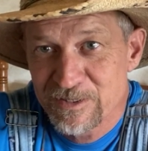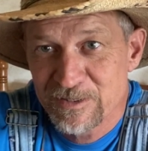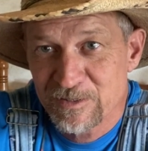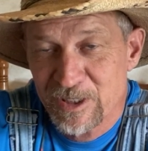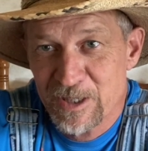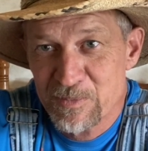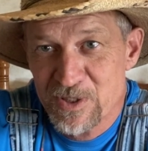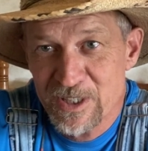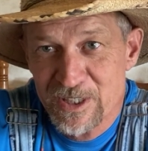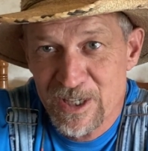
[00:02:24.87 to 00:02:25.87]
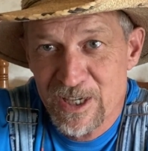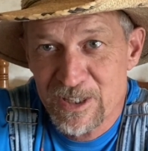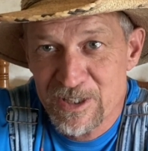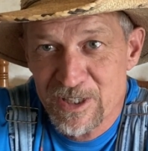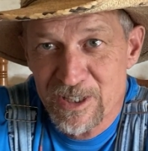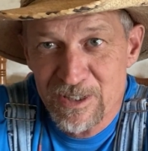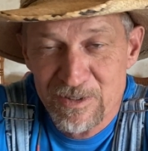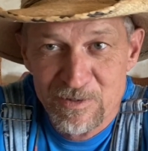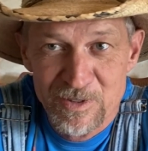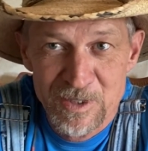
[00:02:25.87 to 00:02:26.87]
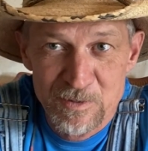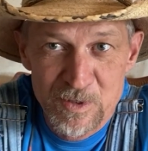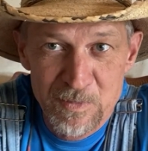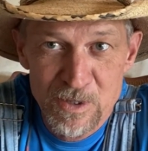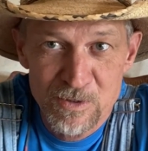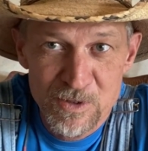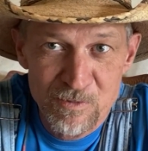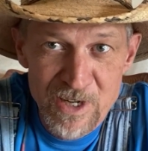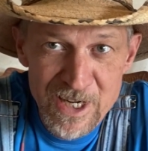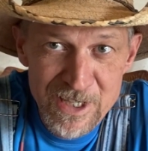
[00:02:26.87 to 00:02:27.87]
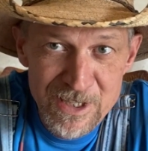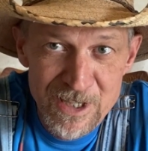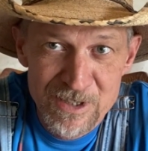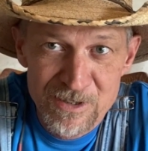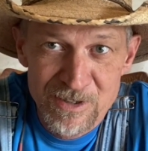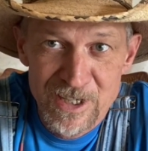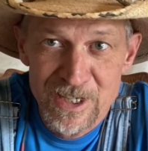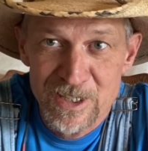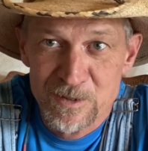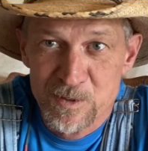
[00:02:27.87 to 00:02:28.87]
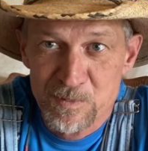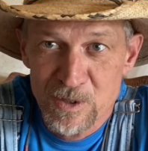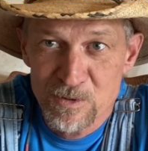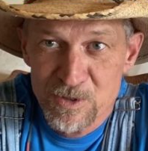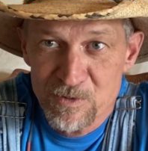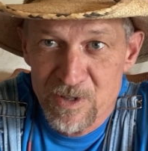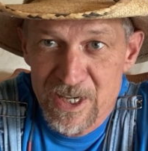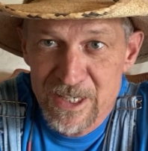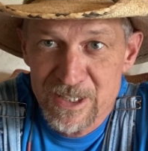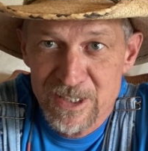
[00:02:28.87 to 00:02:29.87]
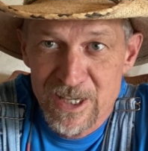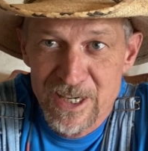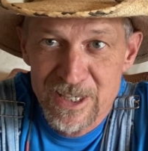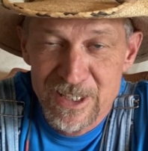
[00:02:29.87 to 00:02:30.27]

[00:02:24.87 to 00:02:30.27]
when I'm sitting out there, it was supposed to rain yesterday and it was supposed to rain today,